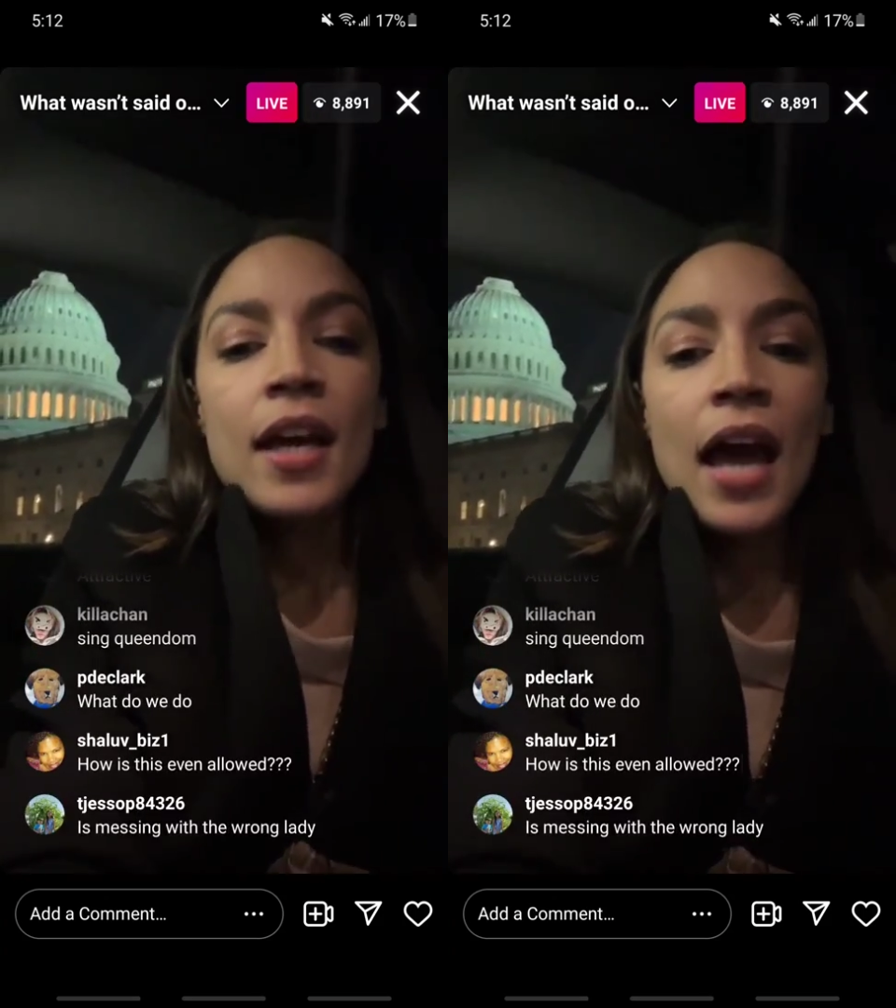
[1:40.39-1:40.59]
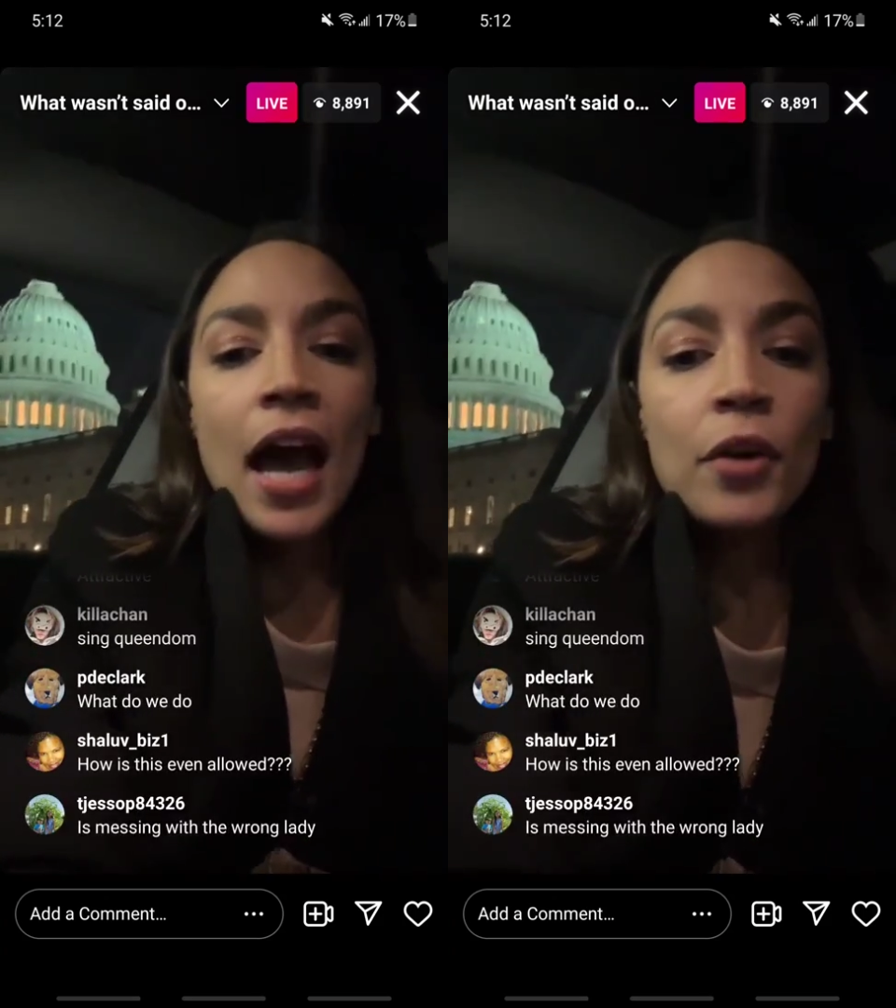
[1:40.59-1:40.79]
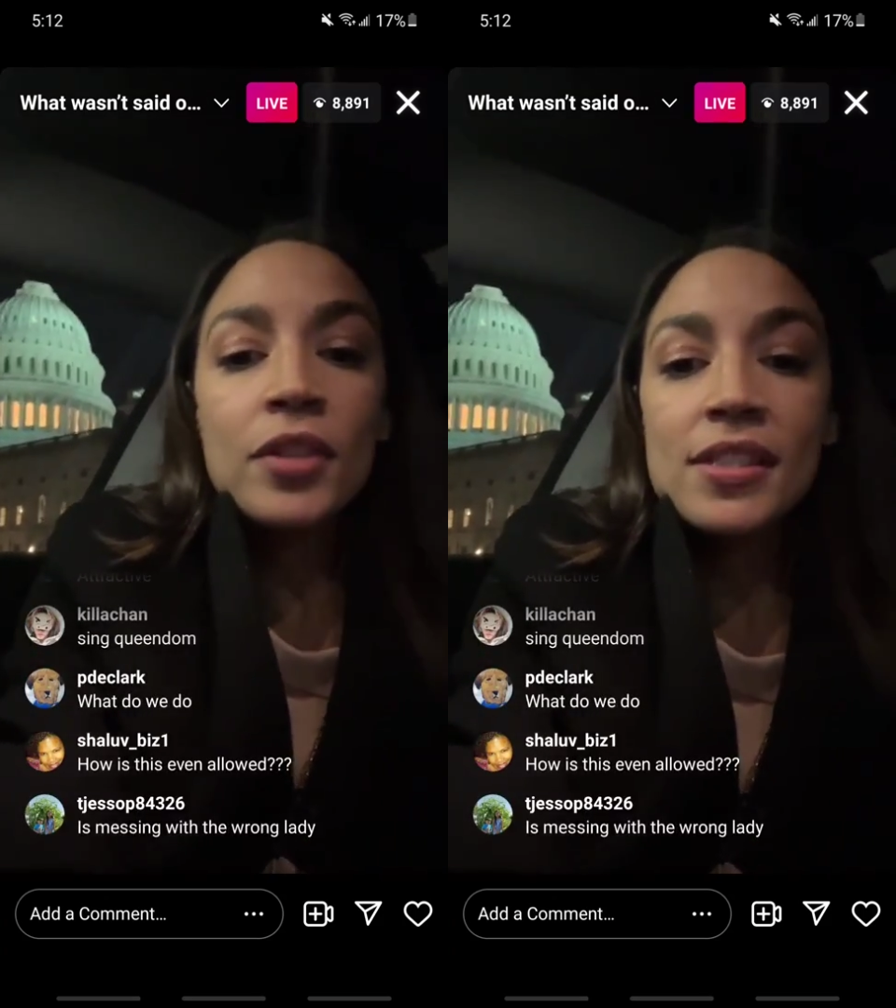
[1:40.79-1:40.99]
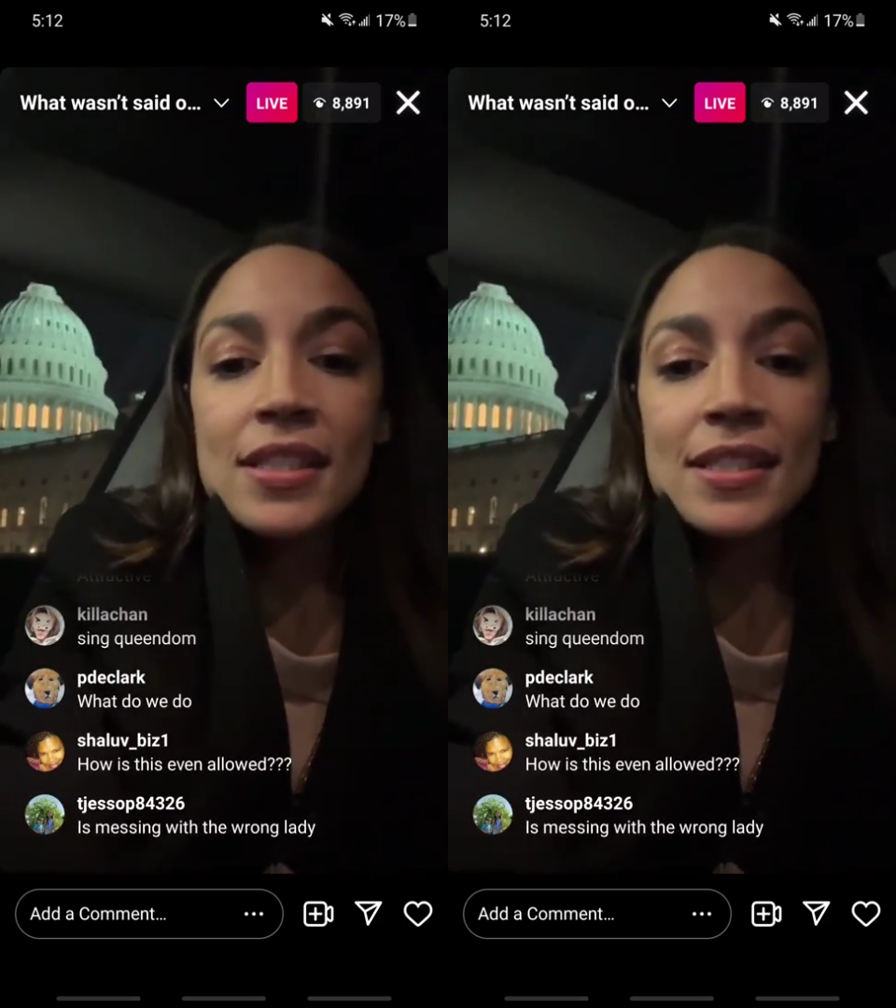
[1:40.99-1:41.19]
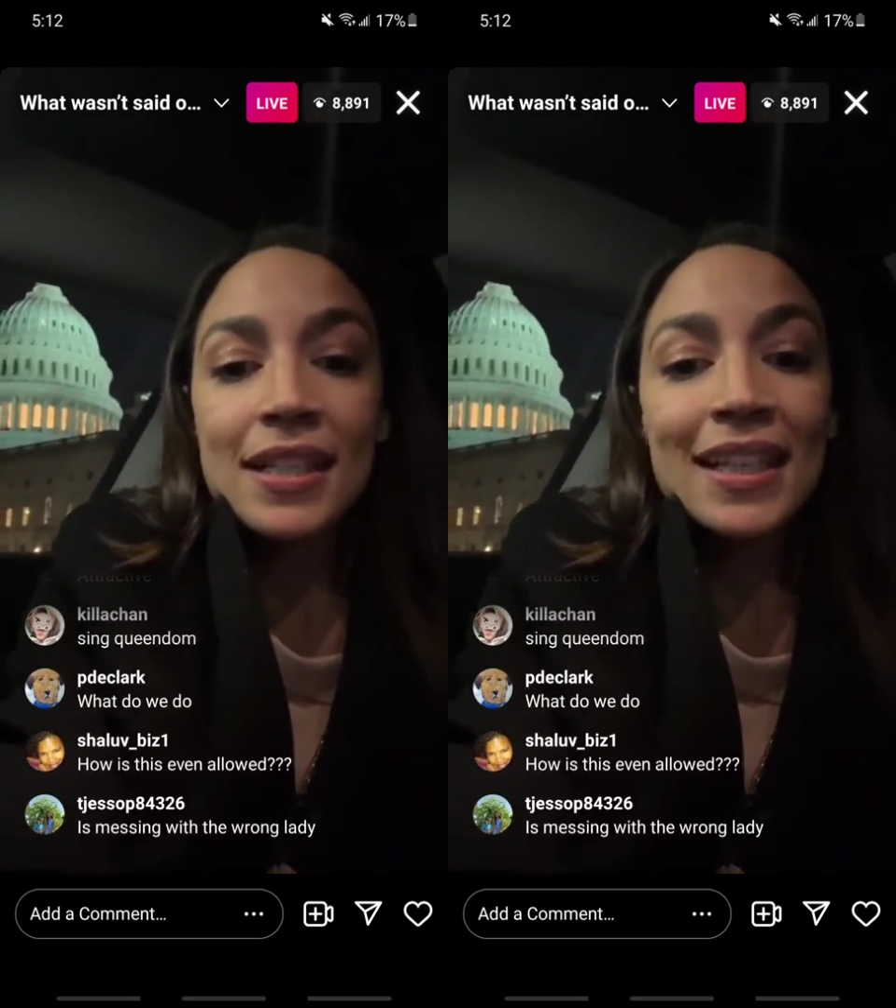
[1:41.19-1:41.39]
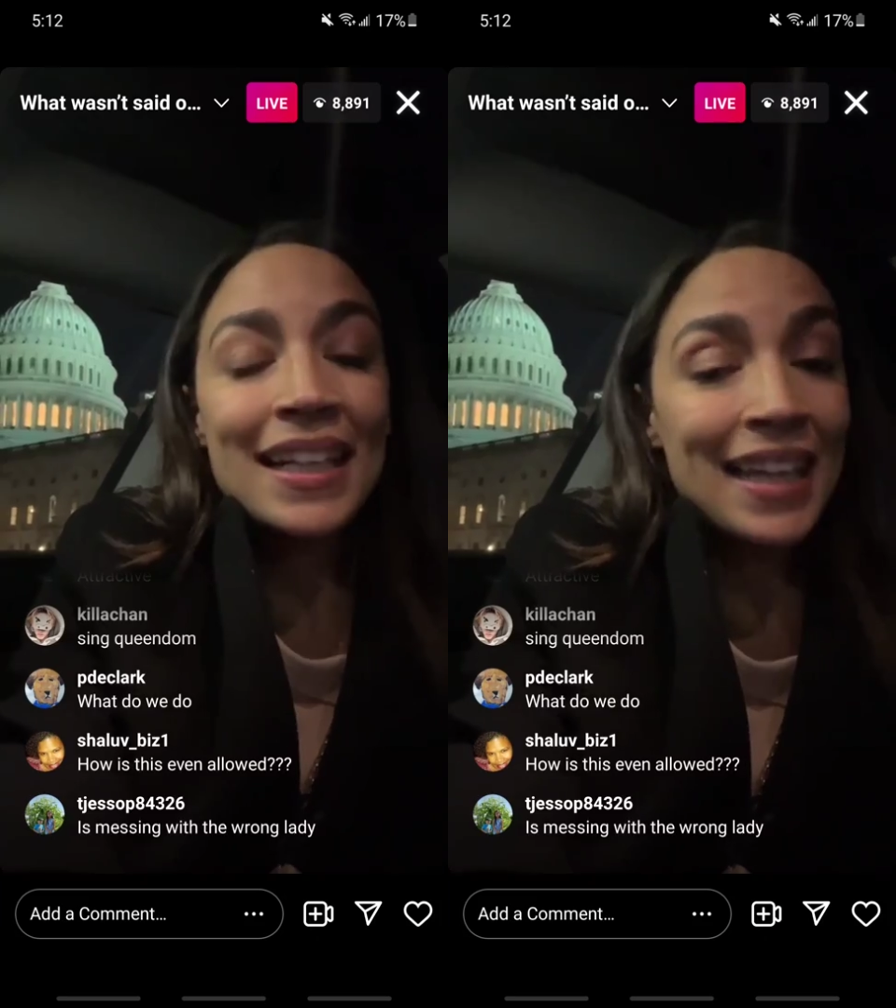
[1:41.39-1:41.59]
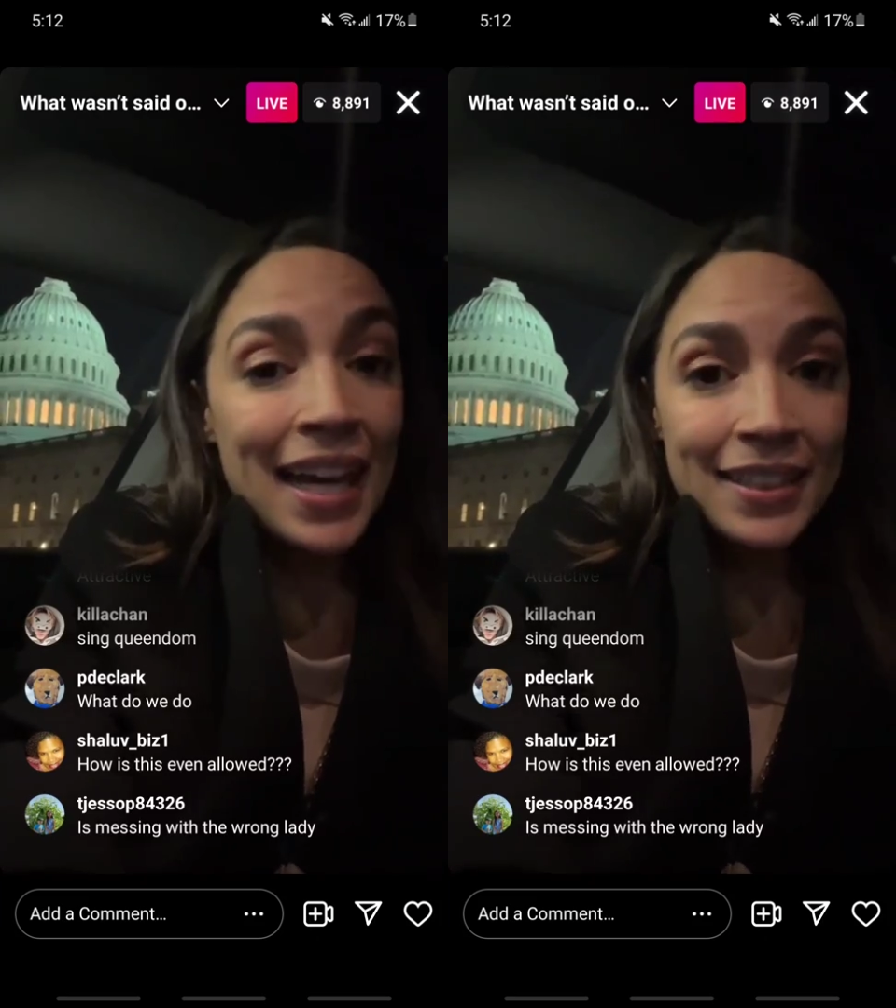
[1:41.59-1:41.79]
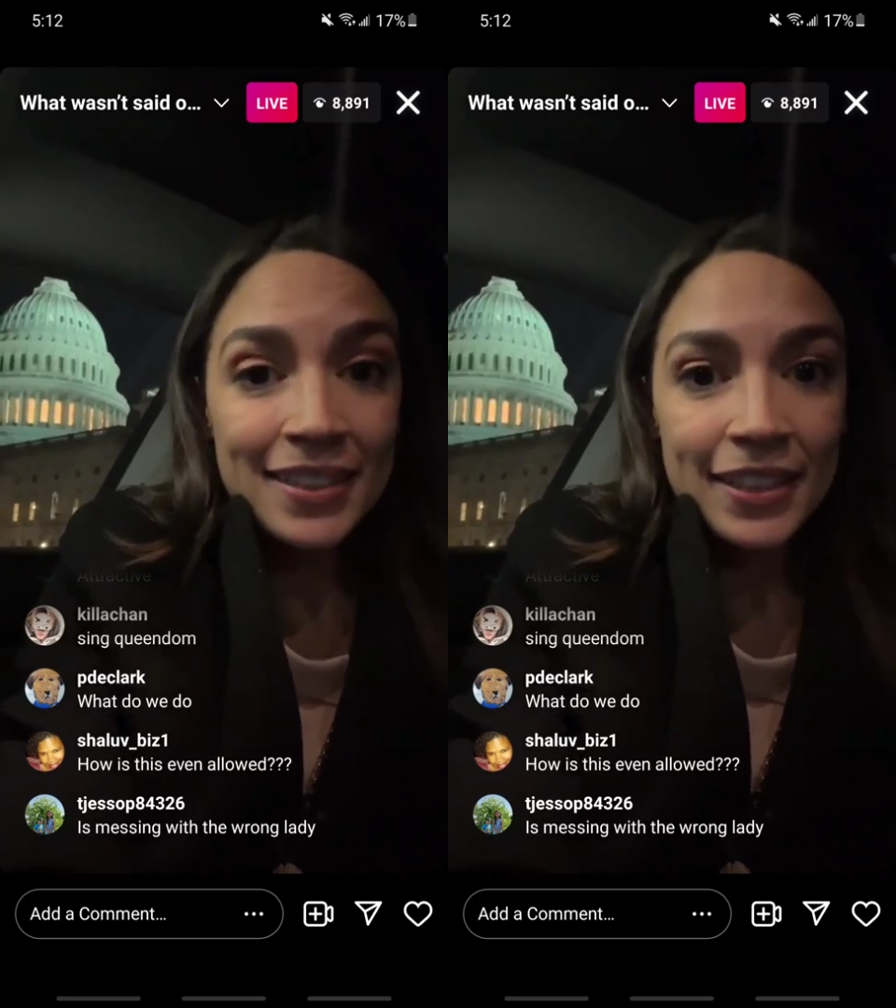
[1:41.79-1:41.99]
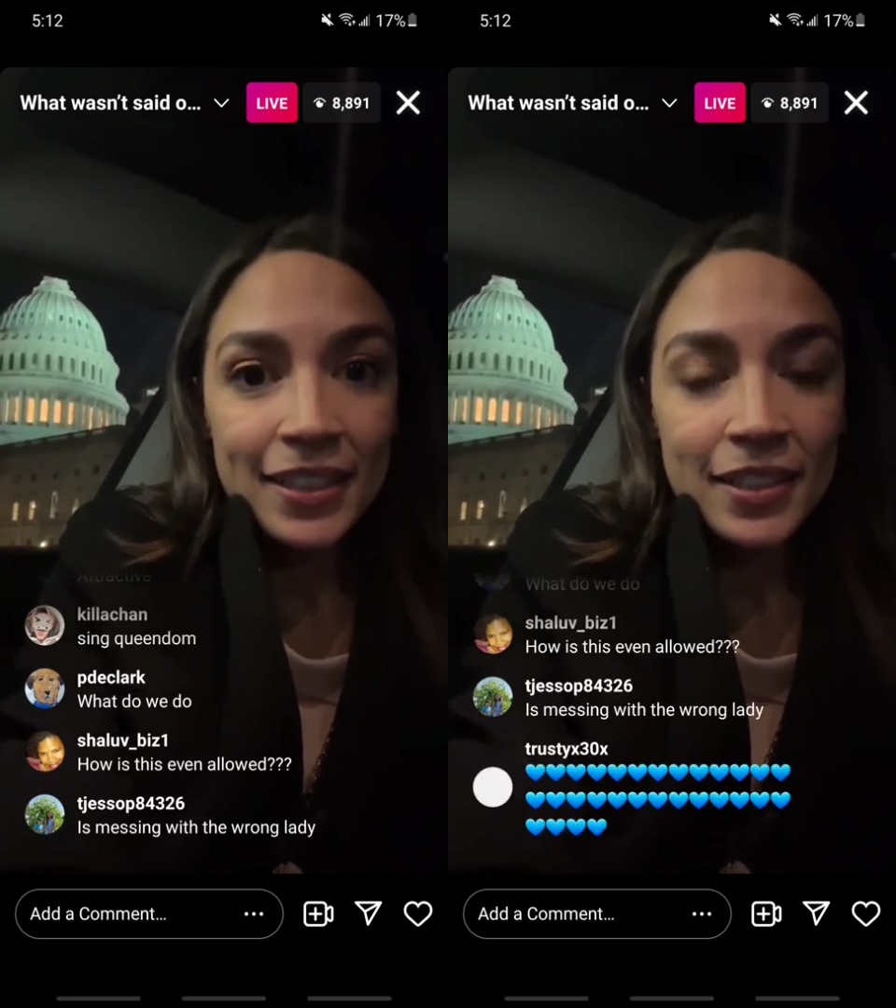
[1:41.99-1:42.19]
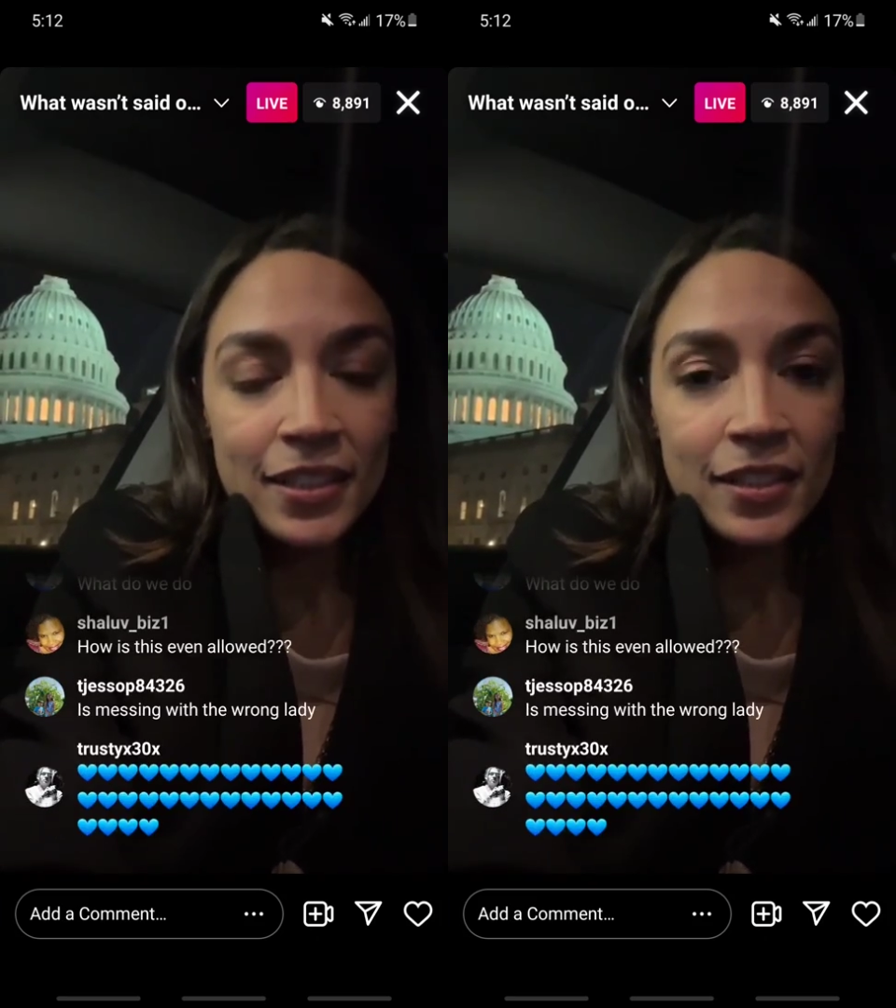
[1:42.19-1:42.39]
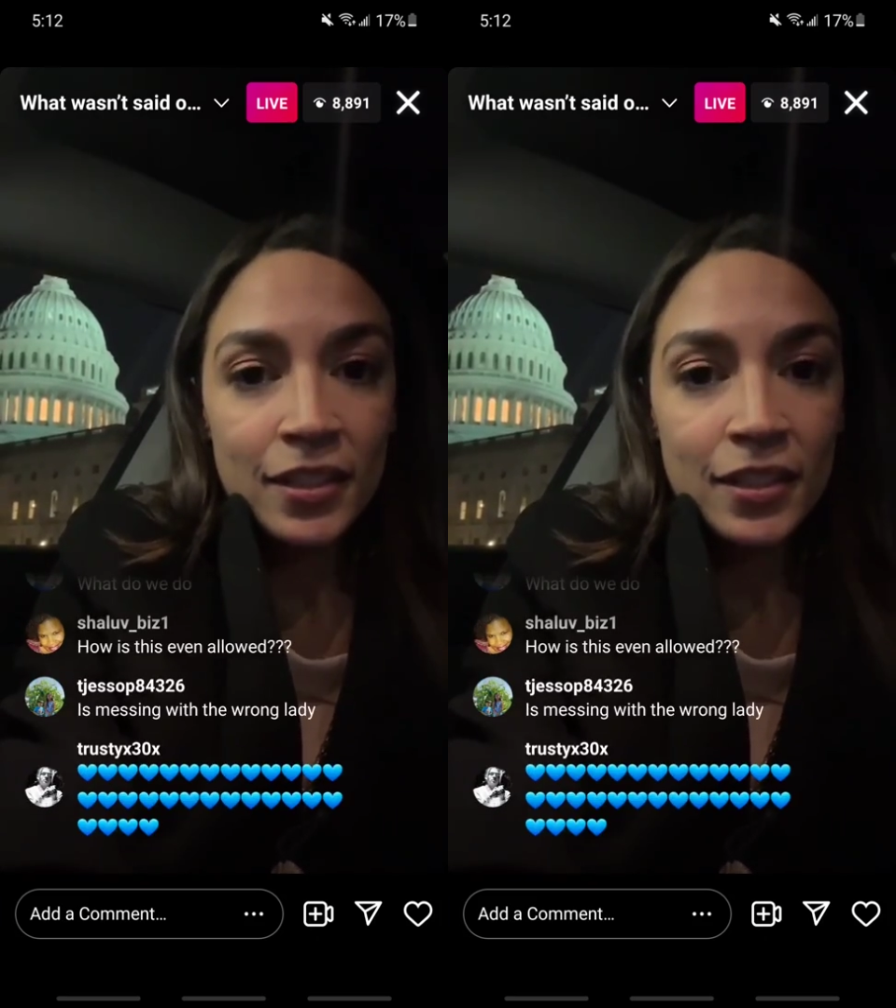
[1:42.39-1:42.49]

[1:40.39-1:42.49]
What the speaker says: how this is connected